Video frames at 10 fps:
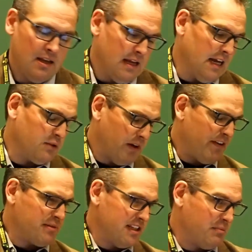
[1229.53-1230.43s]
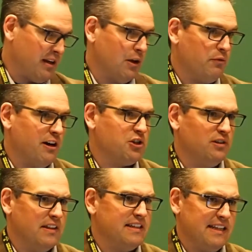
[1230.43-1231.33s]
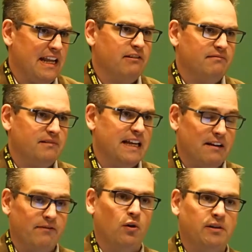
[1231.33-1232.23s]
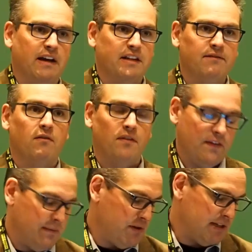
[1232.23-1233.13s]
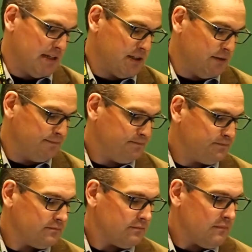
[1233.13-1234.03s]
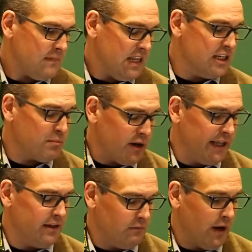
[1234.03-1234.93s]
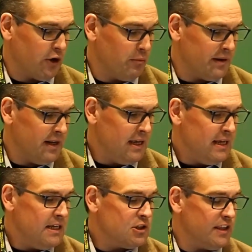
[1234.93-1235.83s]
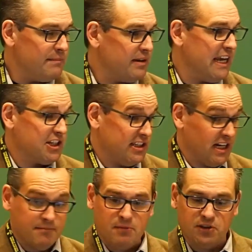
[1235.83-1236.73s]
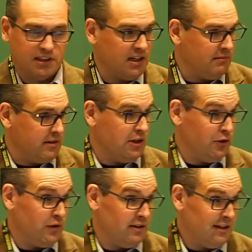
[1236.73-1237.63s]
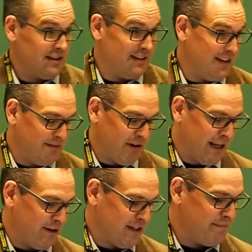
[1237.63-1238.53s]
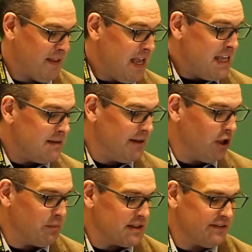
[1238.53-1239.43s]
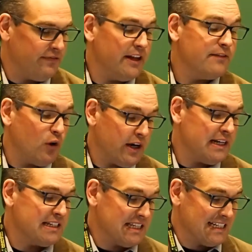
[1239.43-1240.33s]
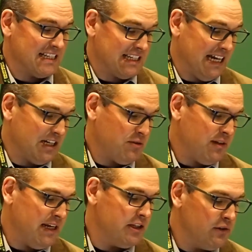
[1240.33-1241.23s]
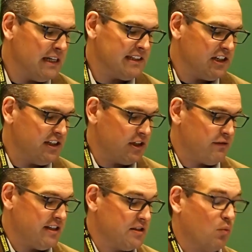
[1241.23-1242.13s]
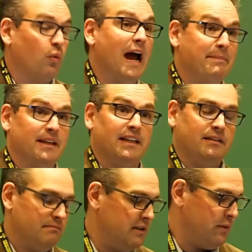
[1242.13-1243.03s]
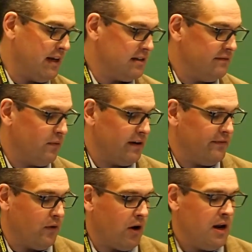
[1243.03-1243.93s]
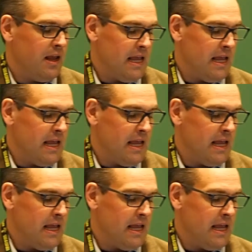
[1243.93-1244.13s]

25% is a pretty low threshold. I think today to get a vote, you have to have over 50%. So it's pretty wide open. So the implications, and I'm almost done, I'll conclude on this, I think I'm running out of time. The bill opens a flood of organizing in Saskatchewan, and unionization increases rapidly between 1944